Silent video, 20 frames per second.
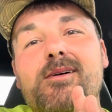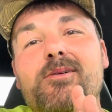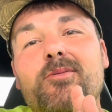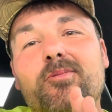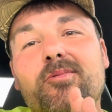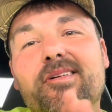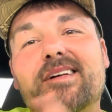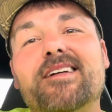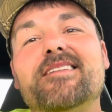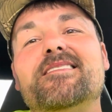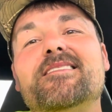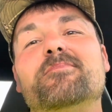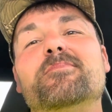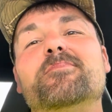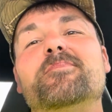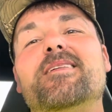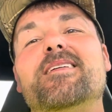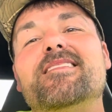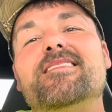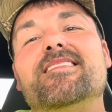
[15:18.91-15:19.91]
We'll get some
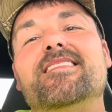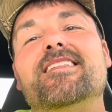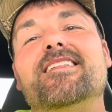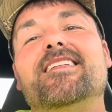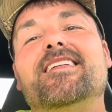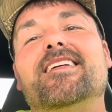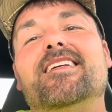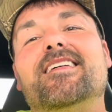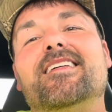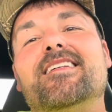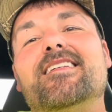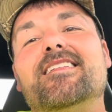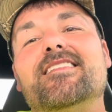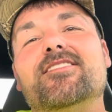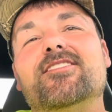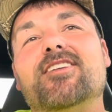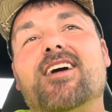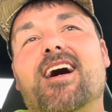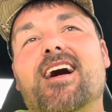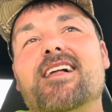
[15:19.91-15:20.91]
amazing
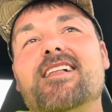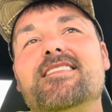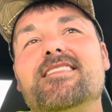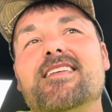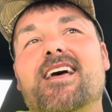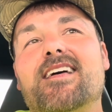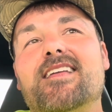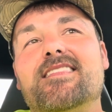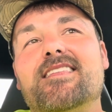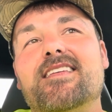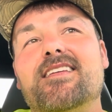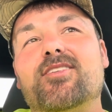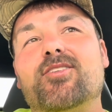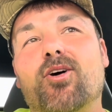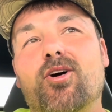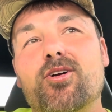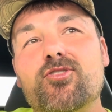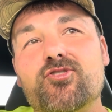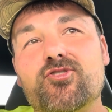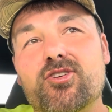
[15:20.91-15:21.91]
shots at the
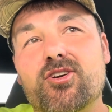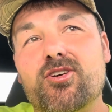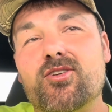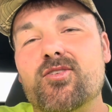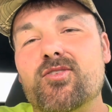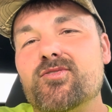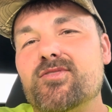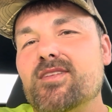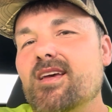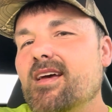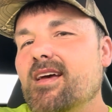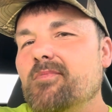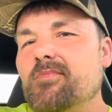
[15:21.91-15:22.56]
car shows,